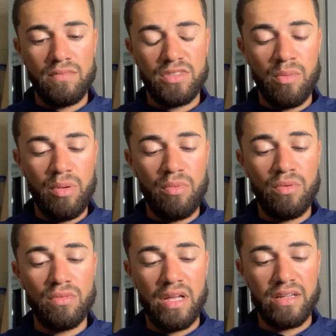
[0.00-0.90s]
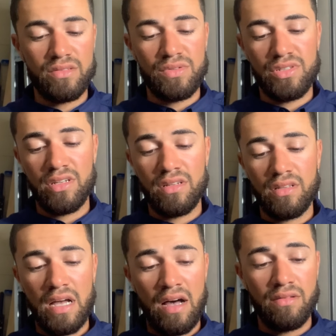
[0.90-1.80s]
Some people like
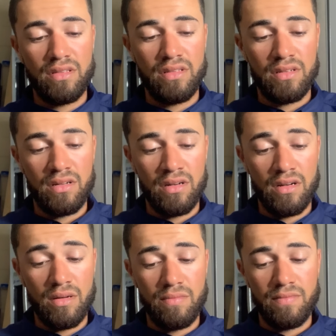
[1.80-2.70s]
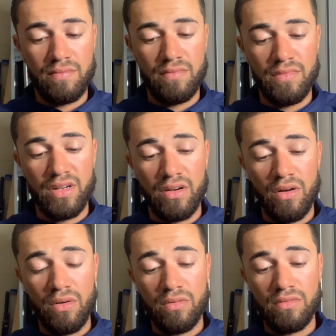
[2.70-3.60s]
switching out their
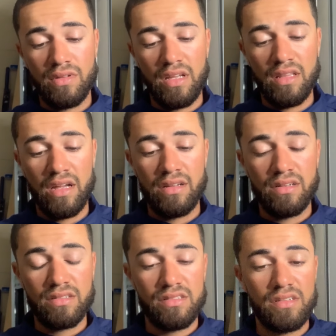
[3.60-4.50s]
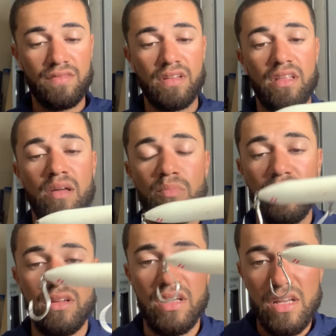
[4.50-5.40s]
own inline hooks and stuff like that,
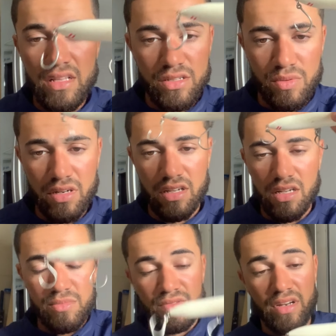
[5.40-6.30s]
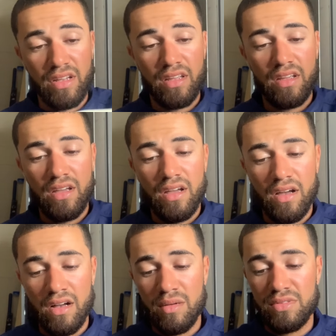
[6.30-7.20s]
but this one, it comes already
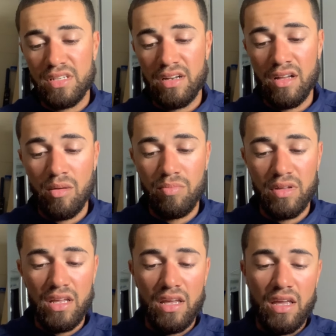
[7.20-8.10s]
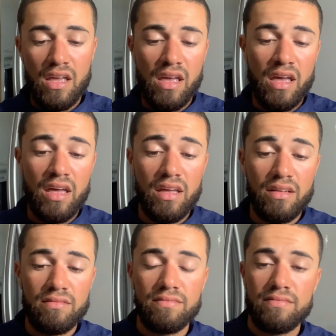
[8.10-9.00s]
set up,
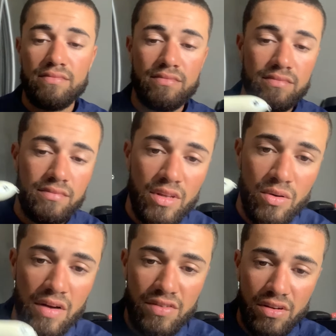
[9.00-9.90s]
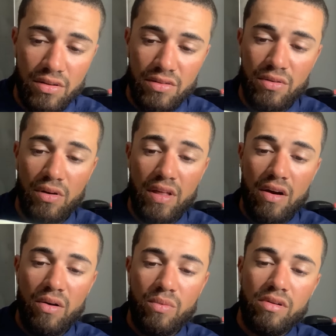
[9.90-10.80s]
and you don't have to go through all that
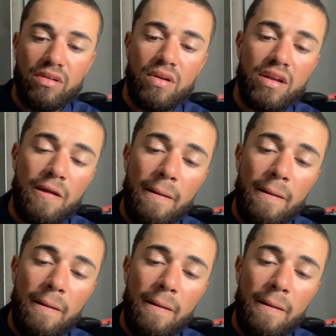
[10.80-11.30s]
hard work, right?